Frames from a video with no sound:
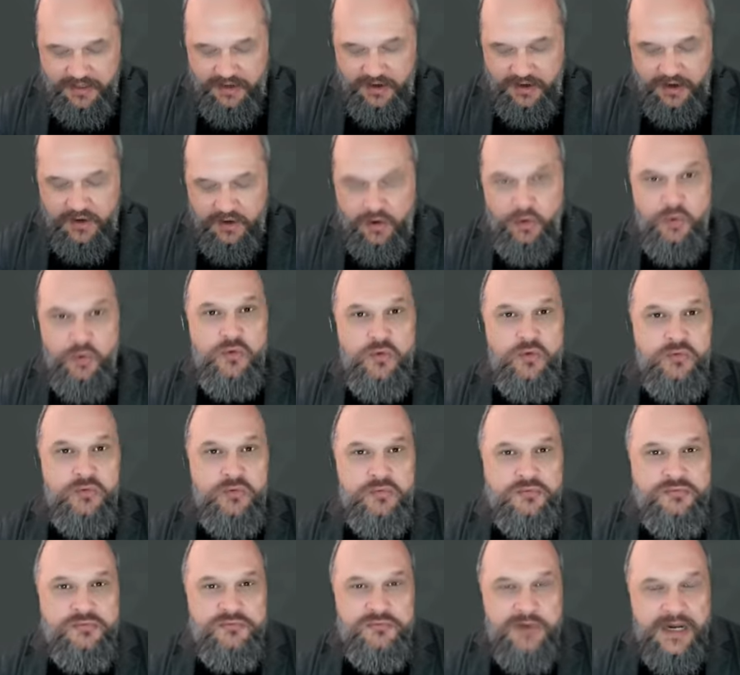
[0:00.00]
are all
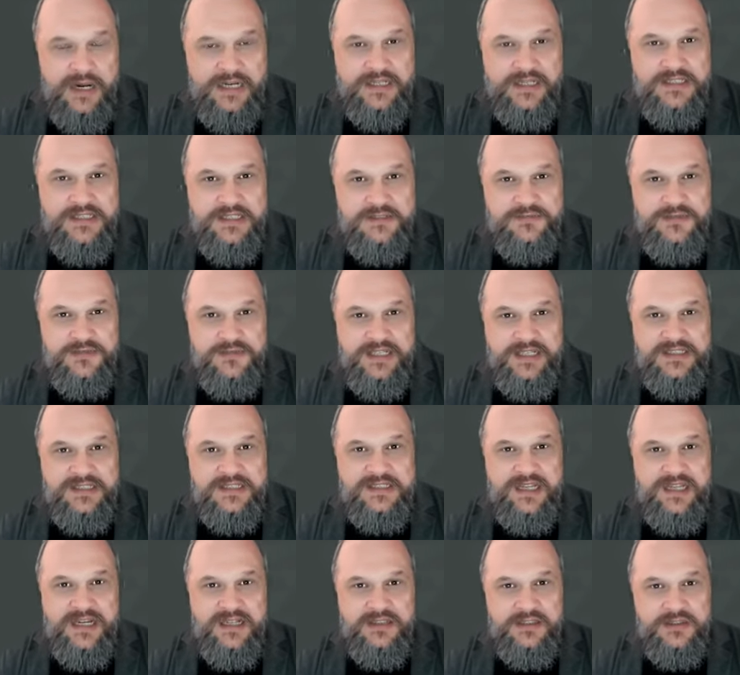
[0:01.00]
relatively
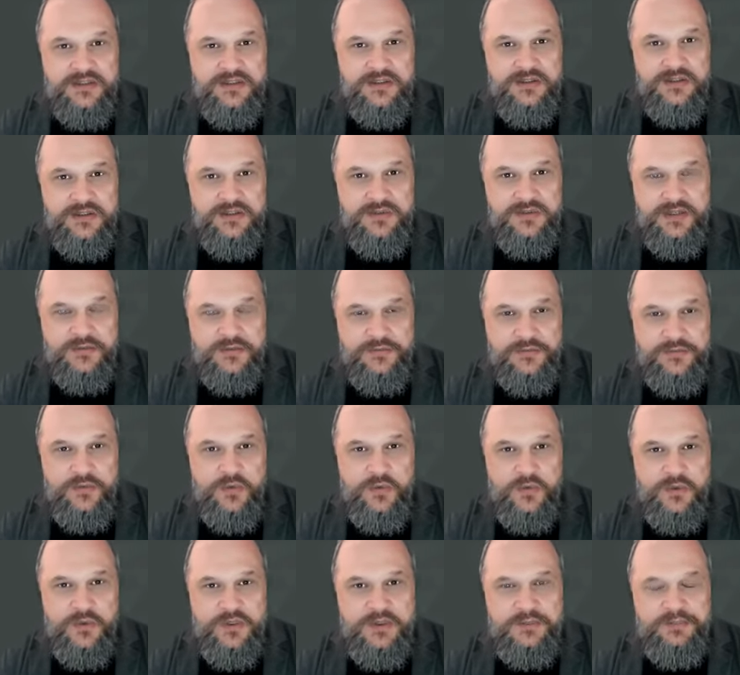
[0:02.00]
standard and
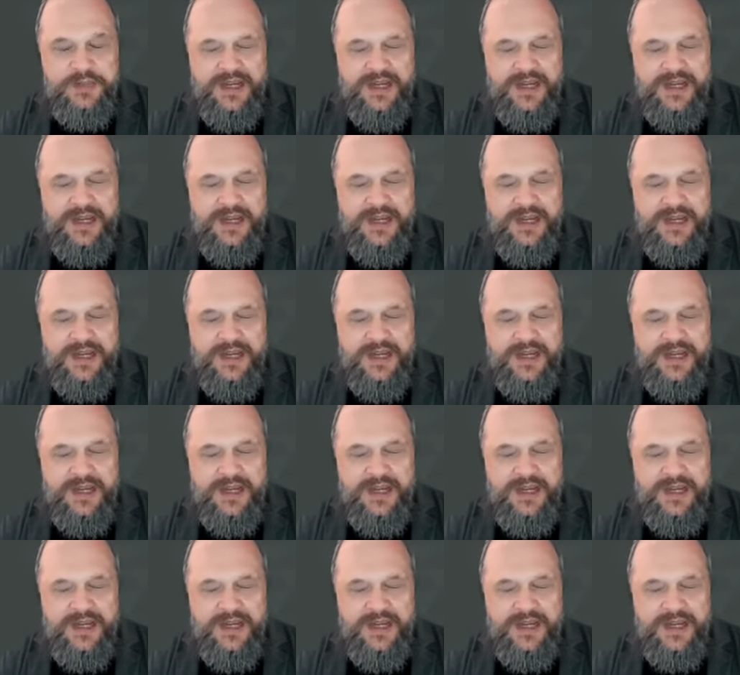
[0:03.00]
straightforward,